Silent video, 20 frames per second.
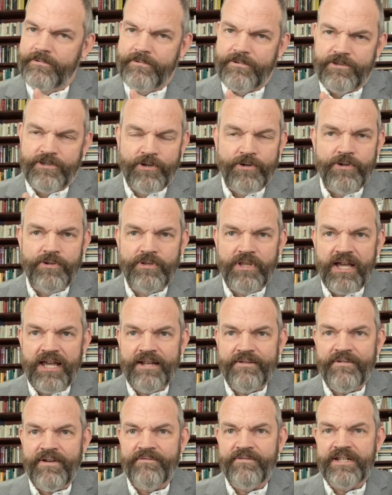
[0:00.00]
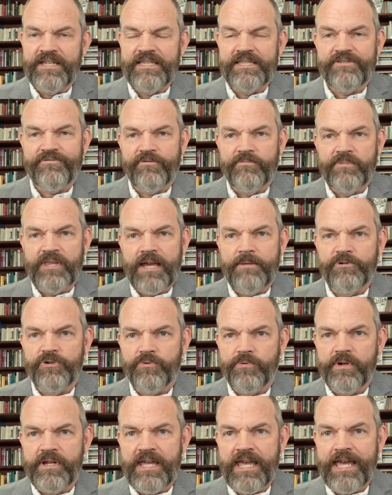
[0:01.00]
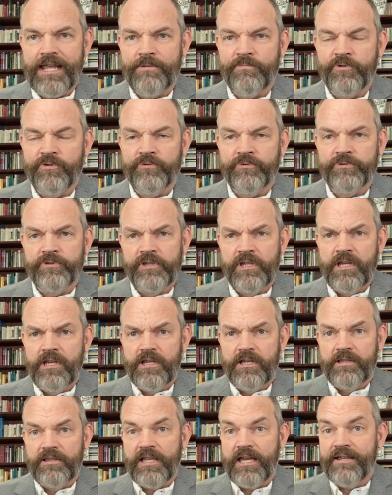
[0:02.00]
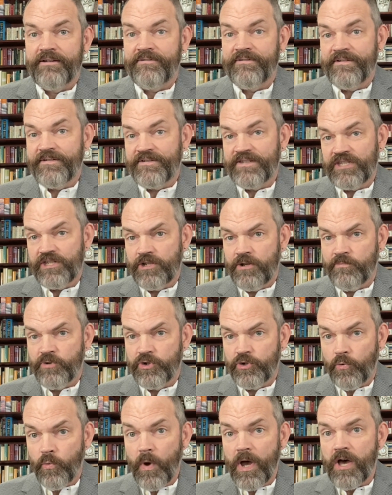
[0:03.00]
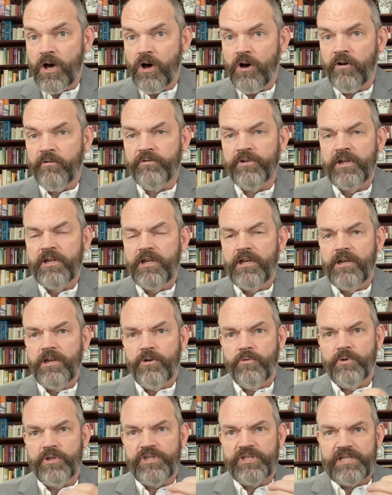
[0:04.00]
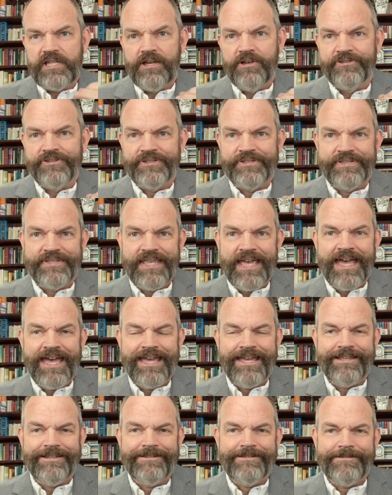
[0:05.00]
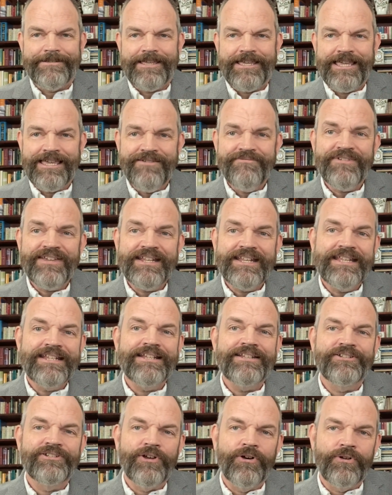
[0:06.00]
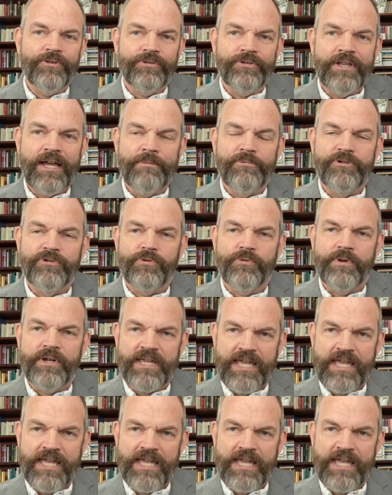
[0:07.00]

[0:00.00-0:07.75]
third line of evidence from laboratory animals, line of evidence number 12, which tells us that even in adult laboratory